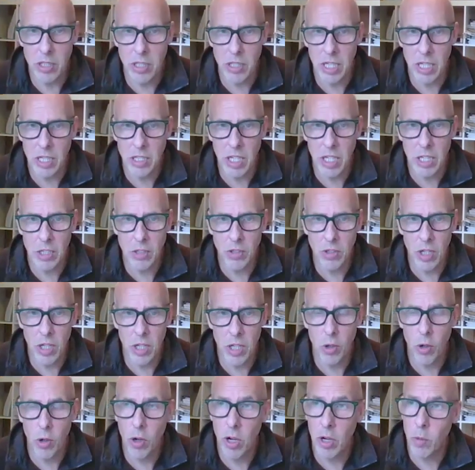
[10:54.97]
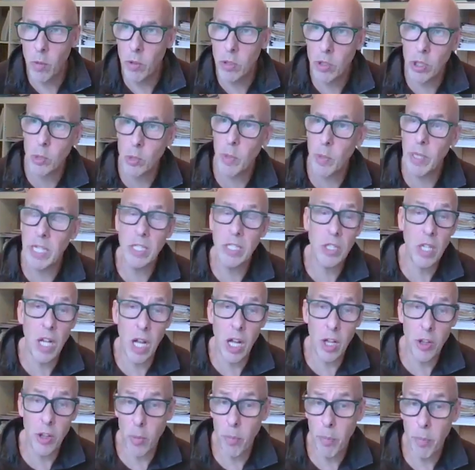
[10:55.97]
etc., or I want to speak to
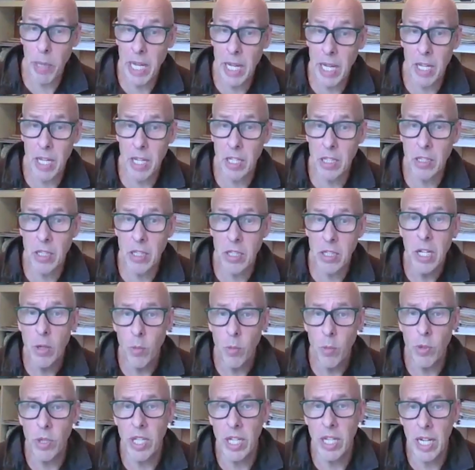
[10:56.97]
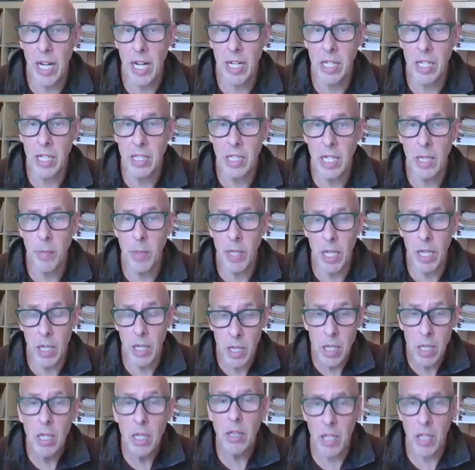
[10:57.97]
other peers within academia,
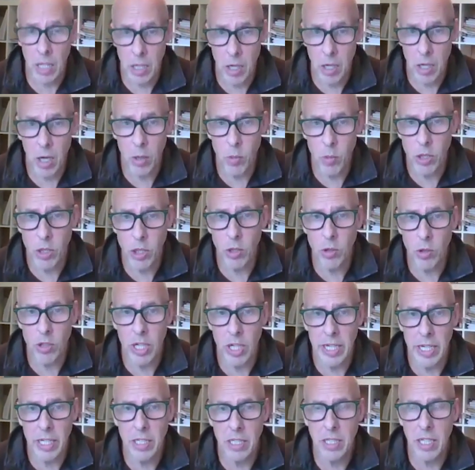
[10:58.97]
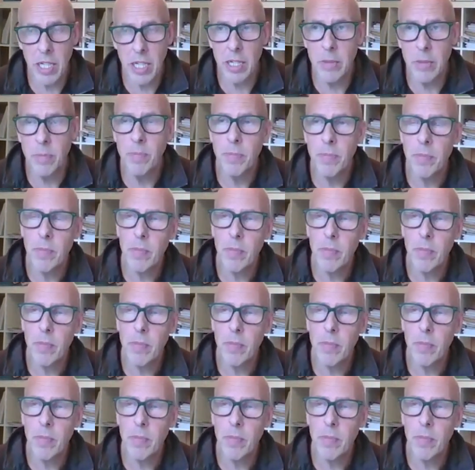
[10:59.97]
then I would use LinkedIn.